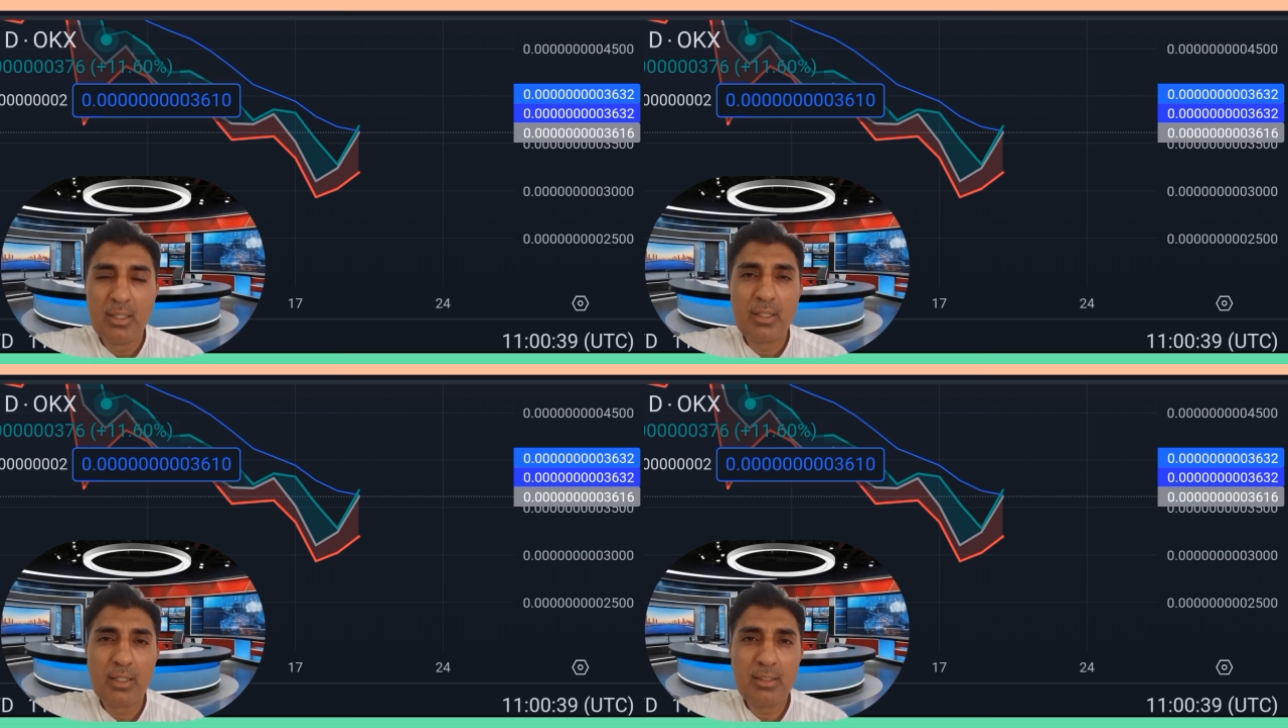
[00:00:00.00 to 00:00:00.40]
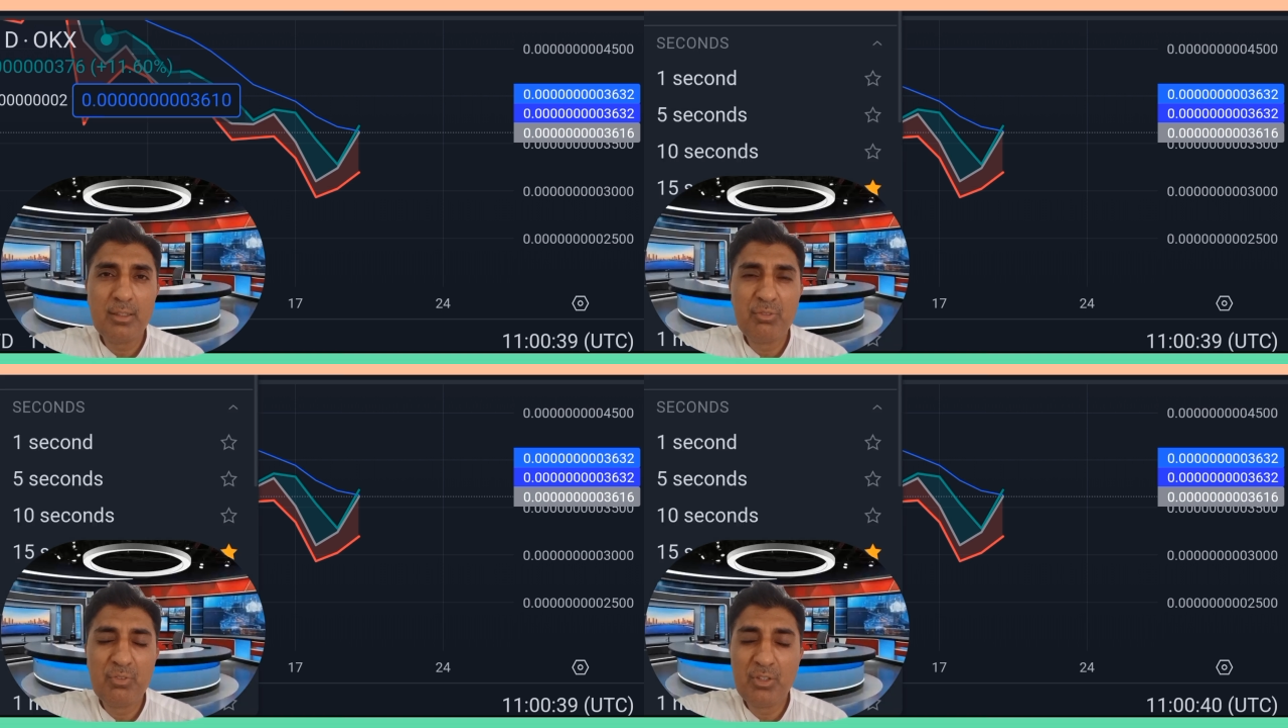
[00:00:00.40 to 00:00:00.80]

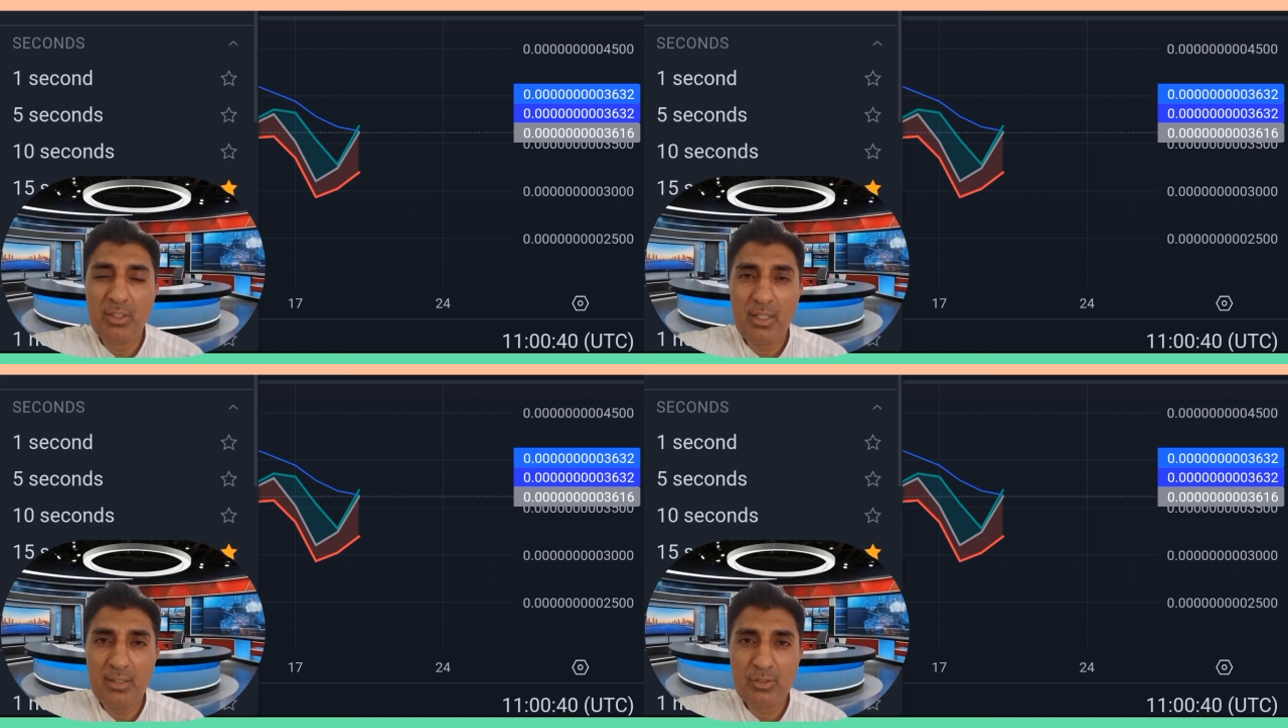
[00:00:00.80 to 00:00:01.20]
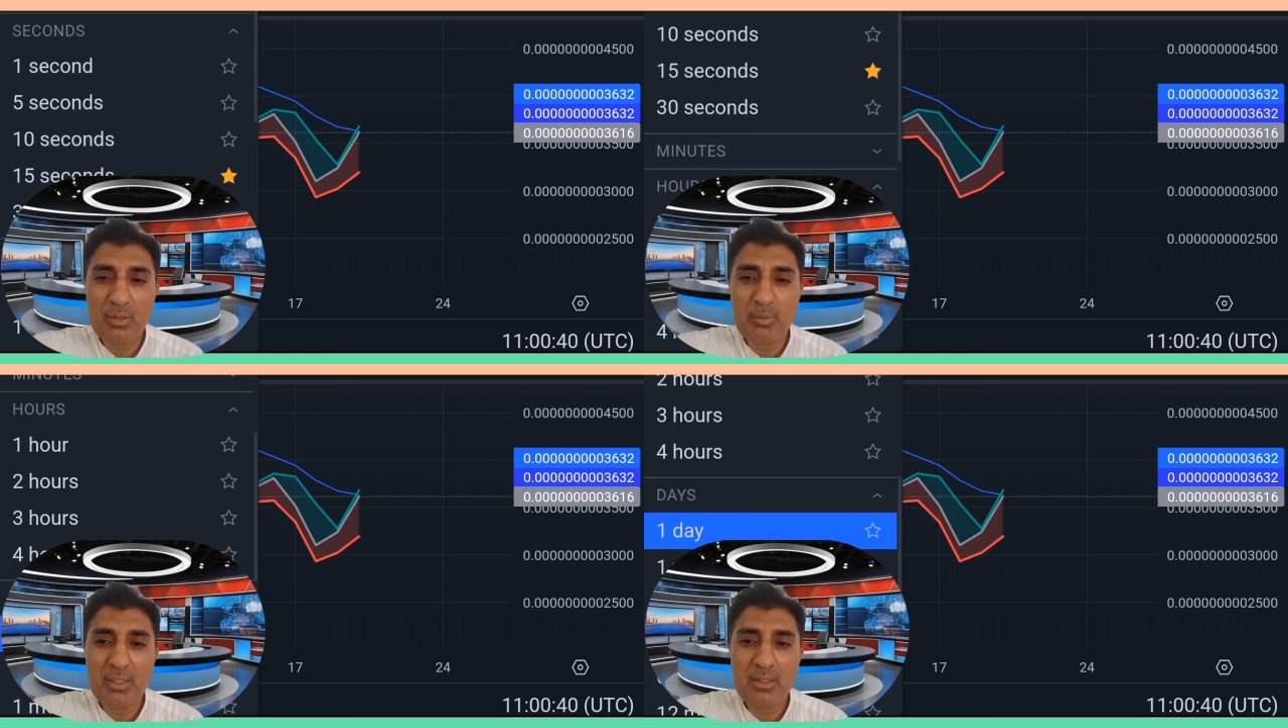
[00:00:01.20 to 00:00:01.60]
Currently 50-day
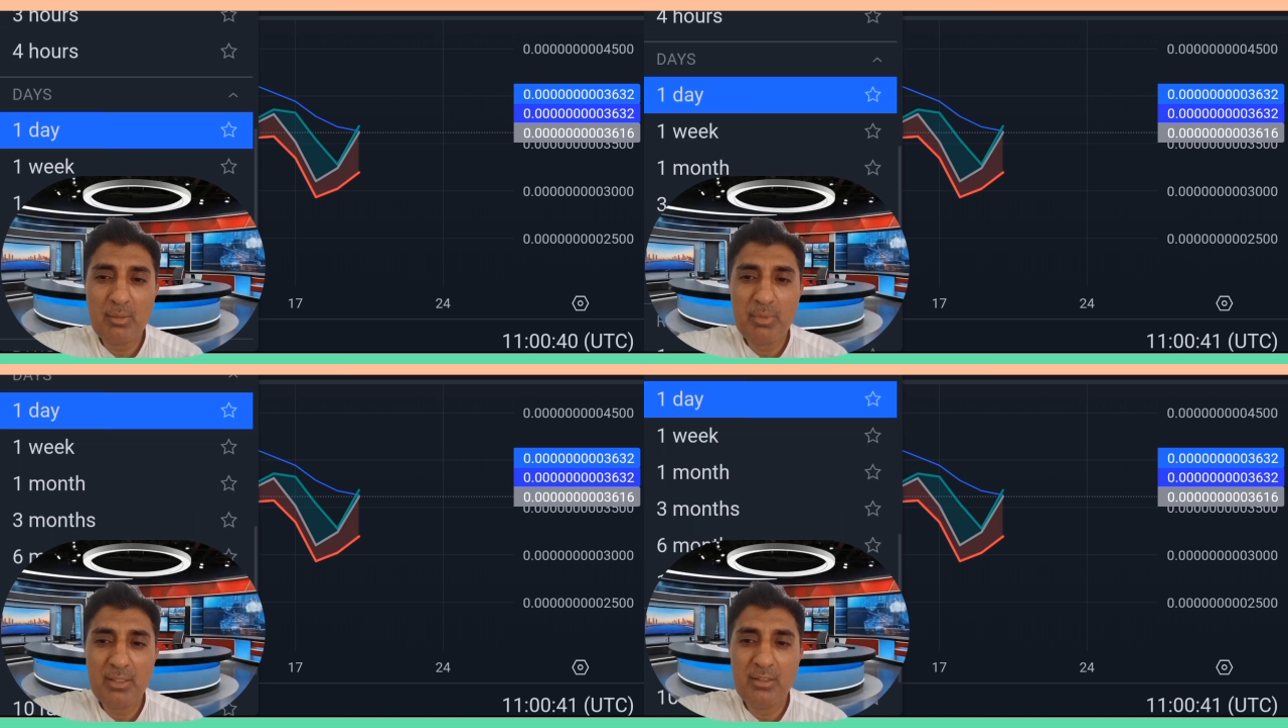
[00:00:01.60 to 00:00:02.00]
SMA, EMA,